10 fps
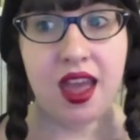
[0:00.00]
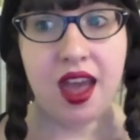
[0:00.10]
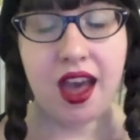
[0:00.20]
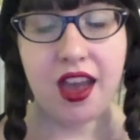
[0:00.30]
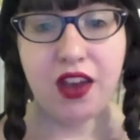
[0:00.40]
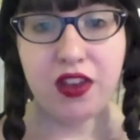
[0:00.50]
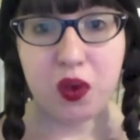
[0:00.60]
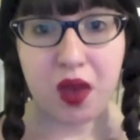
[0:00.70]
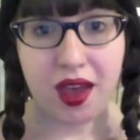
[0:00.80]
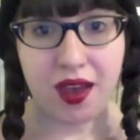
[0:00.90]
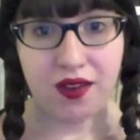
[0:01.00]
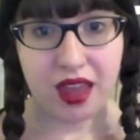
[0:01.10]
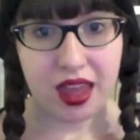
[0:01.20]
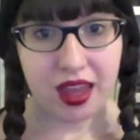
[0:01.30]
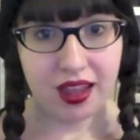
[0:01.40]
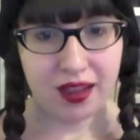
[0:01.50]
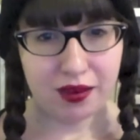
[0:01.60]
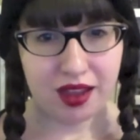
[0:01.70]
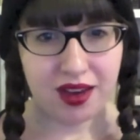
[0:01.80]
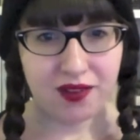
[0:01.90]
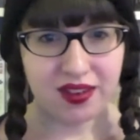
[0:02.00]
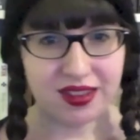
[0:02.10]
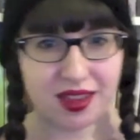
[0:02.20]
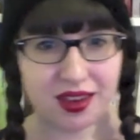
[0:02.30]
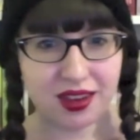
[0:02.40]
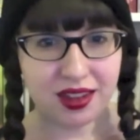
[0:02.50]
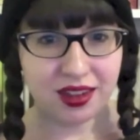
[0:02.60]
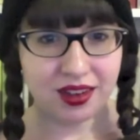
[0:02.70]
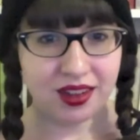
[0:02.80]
I also have a kind of extended